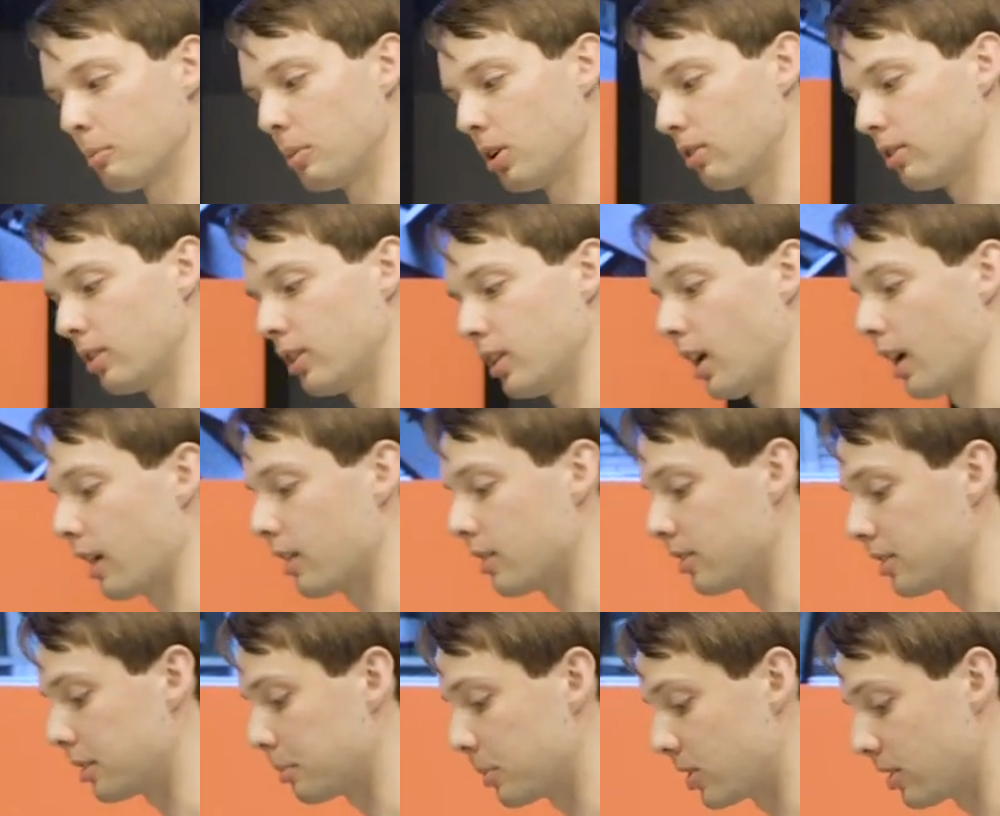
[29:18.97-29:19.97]
community
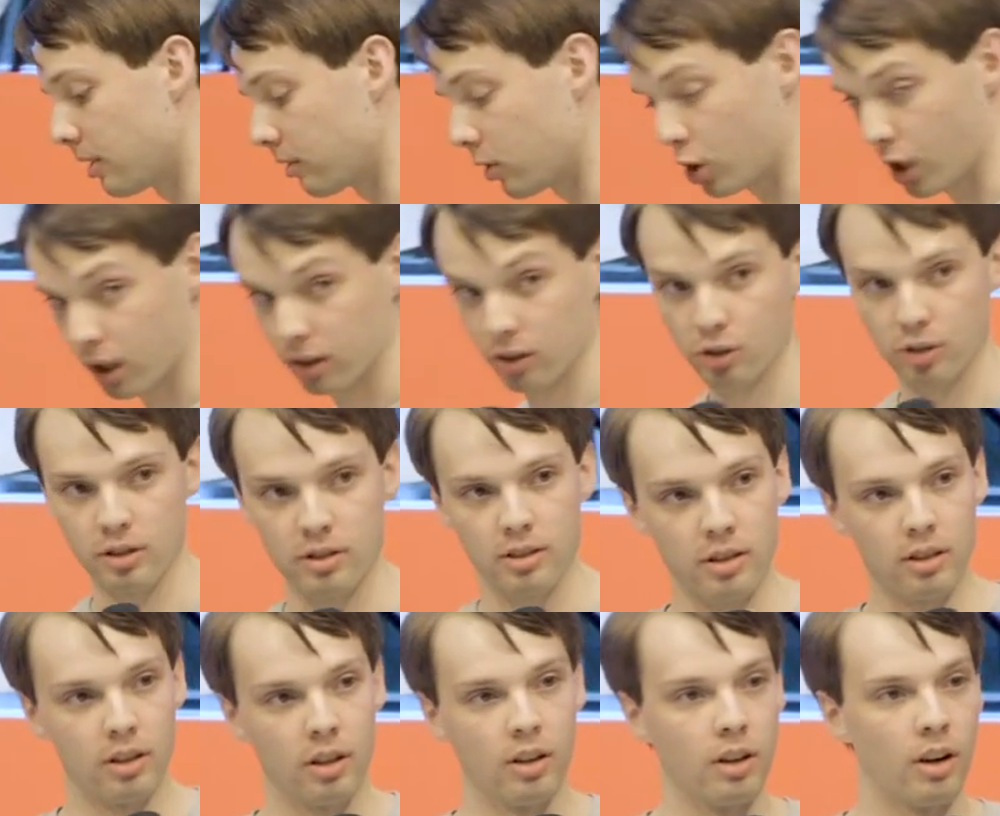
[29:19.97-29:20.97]
has specific challenges
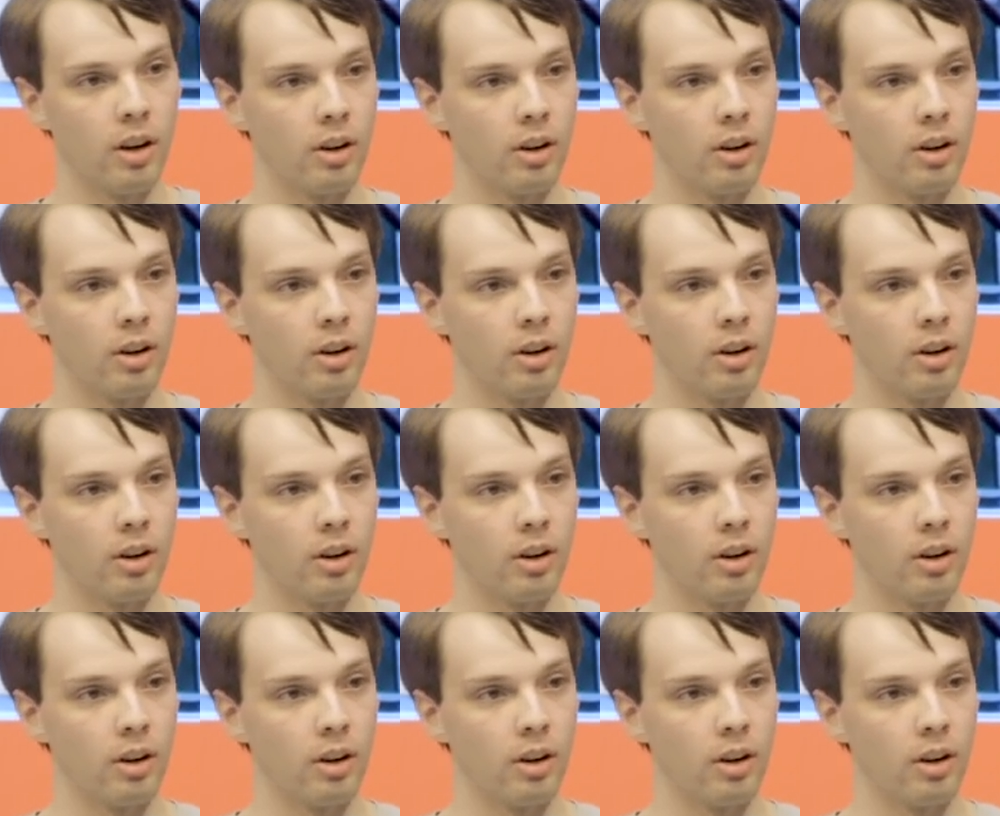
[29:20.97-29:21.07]
that are,